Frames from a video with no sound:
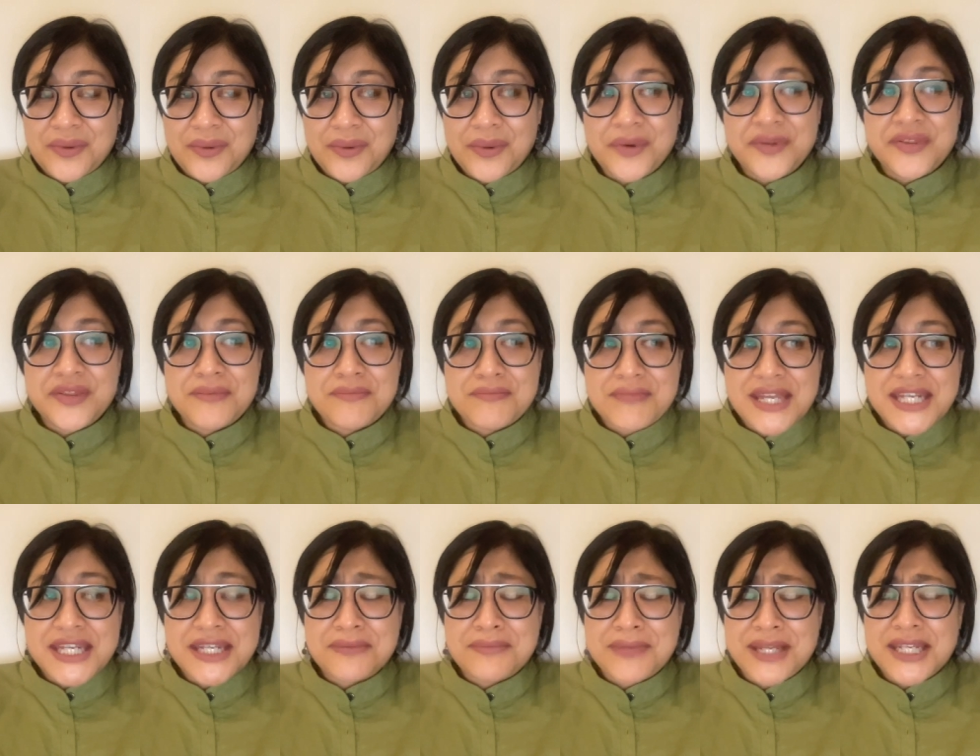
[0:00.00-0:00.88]
all the
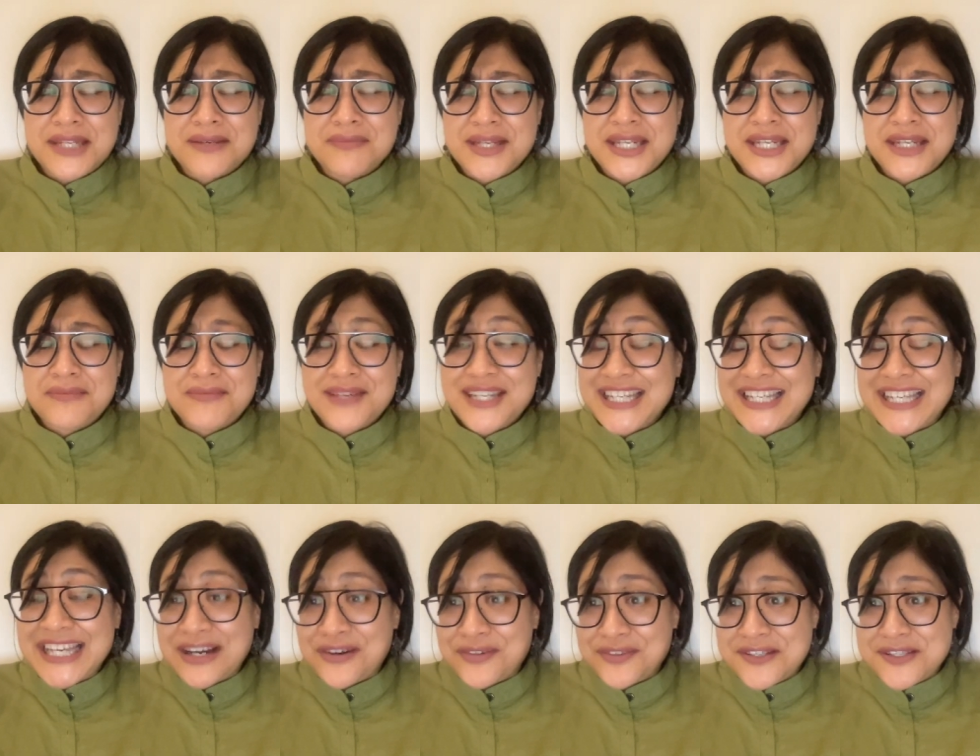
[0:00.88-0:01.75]
many, many, many, many
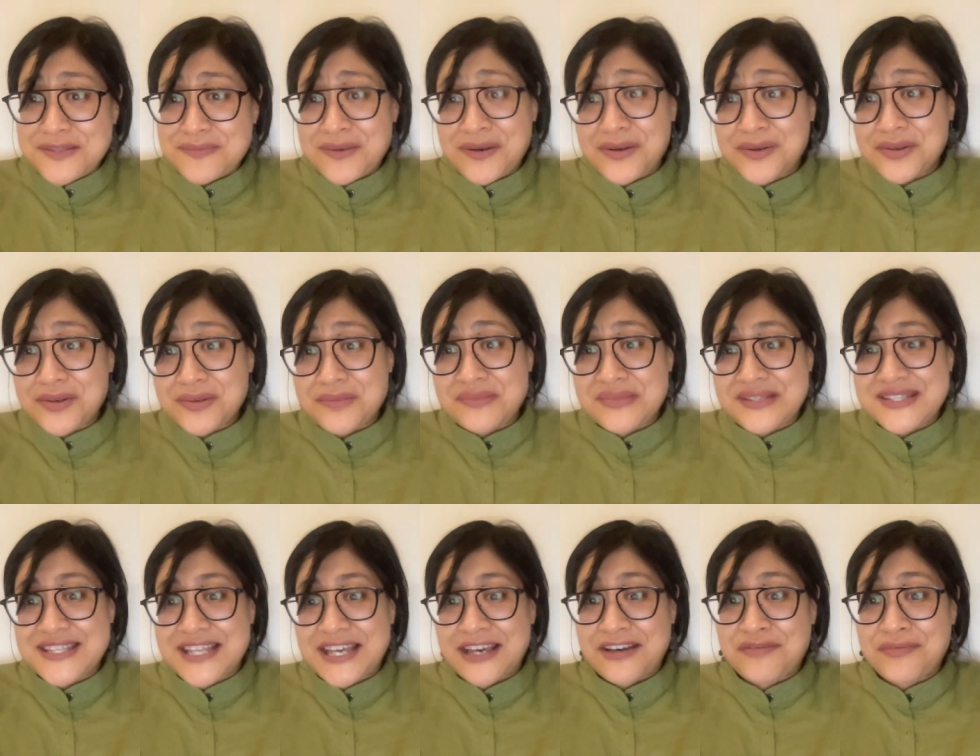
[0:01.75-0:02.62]
countless
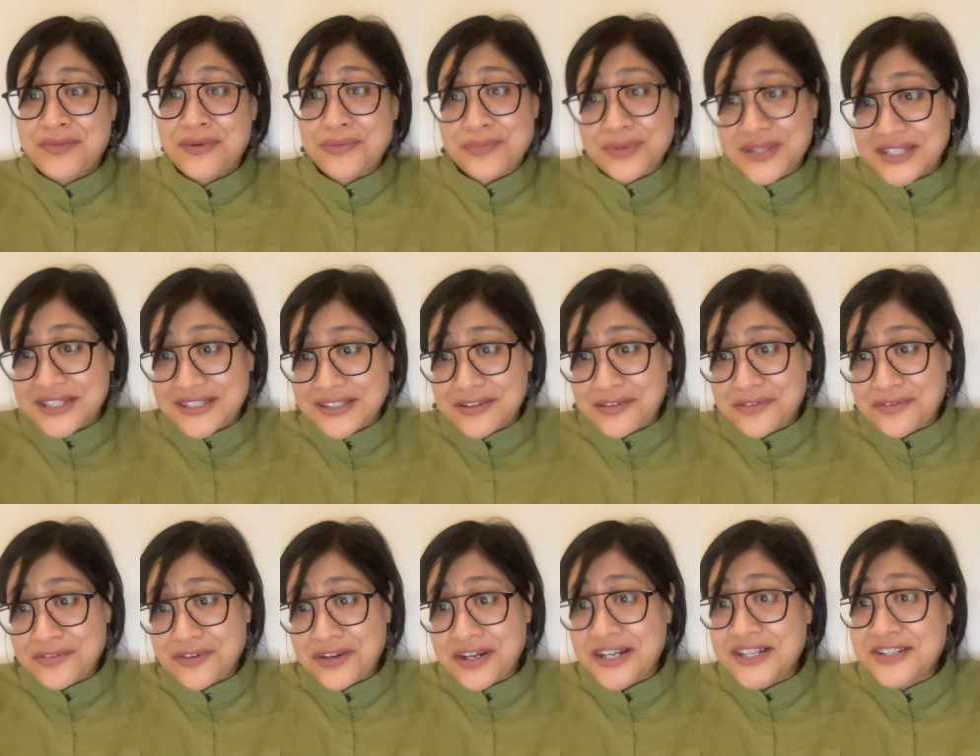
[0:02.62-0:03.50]
poems that have been written
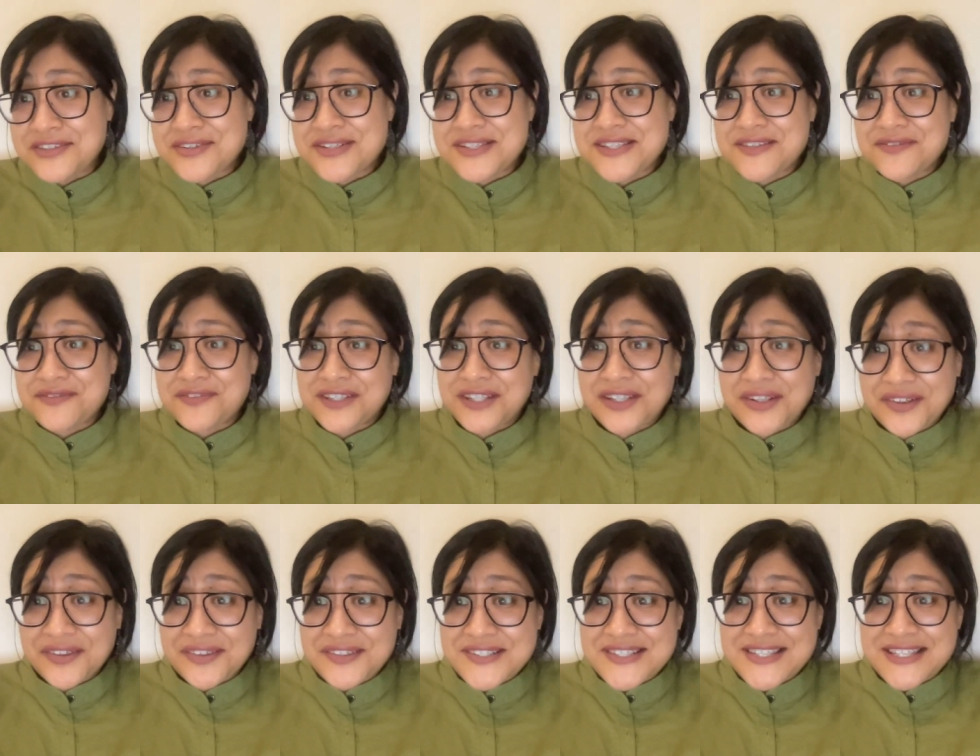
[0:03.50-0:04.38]
over hundreds of
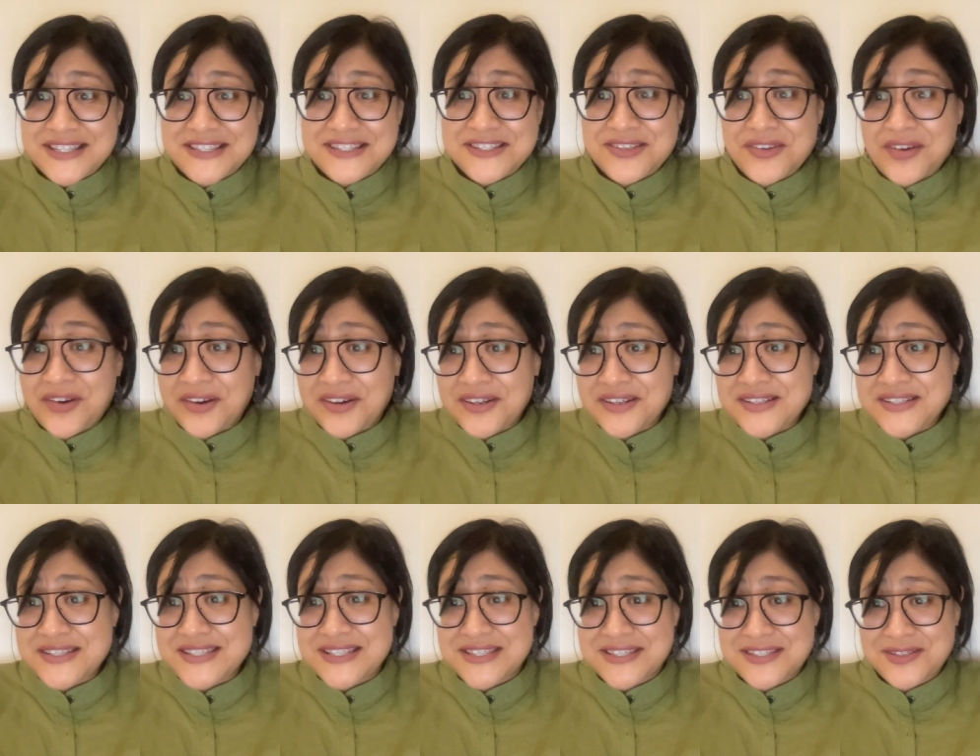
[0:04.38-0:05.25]
years and
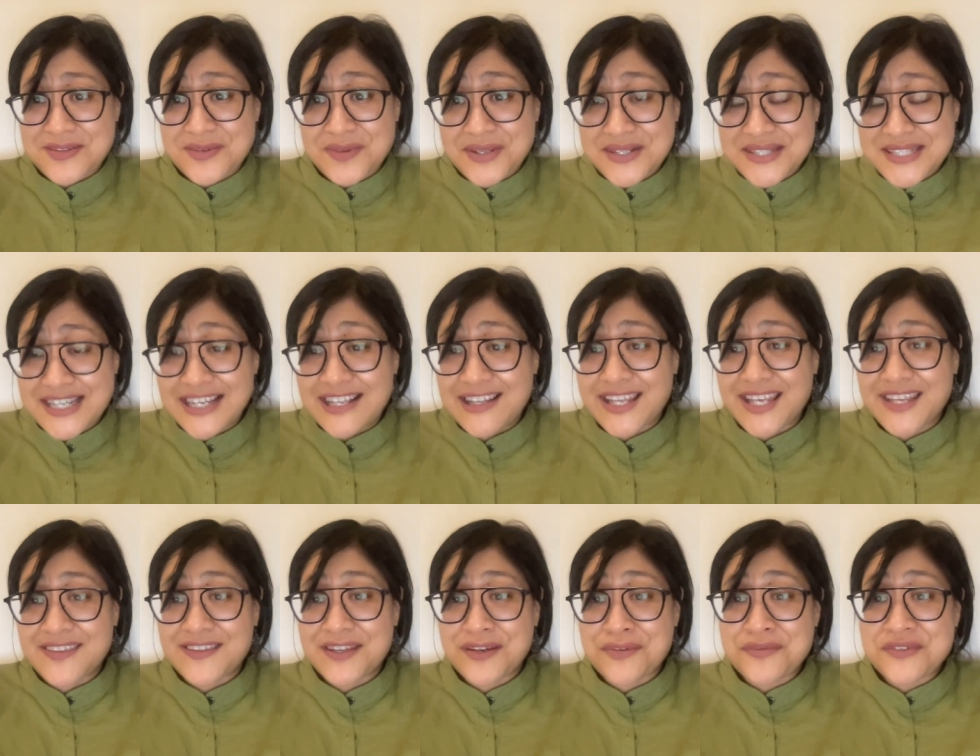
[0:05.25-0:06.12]
songs and
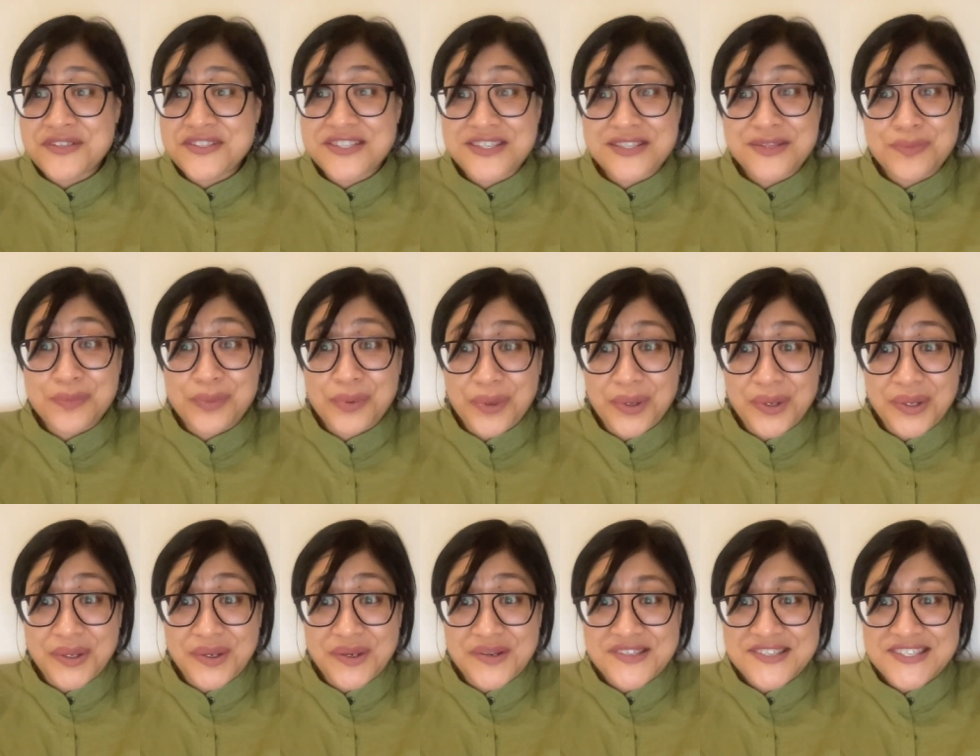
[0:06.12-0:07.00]
storytelling that resist
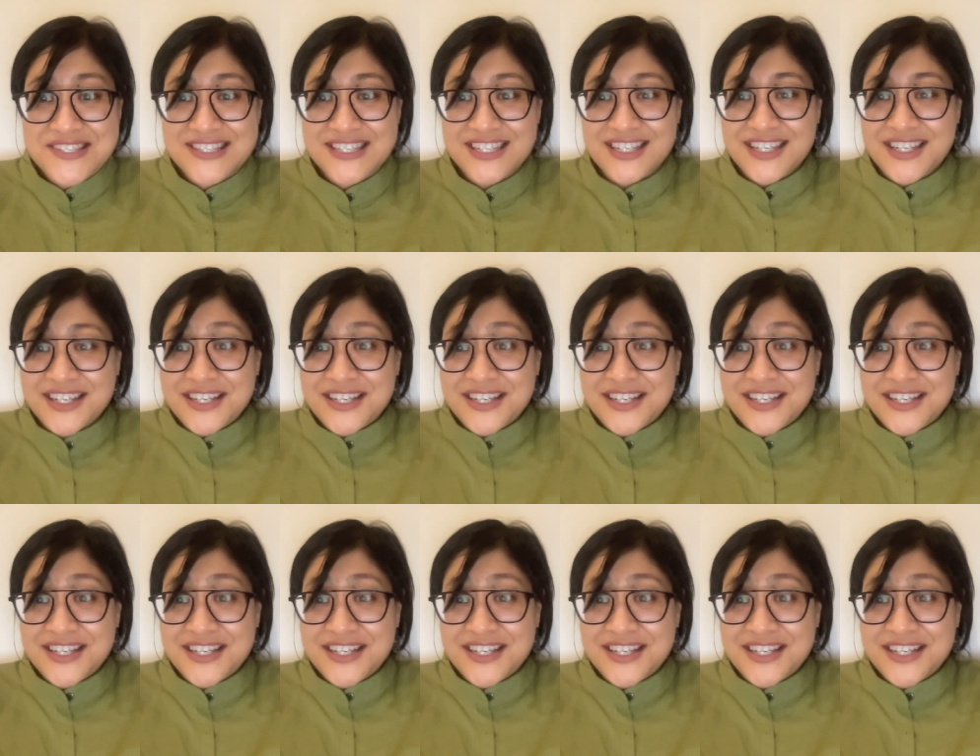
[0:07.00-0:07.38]
borders,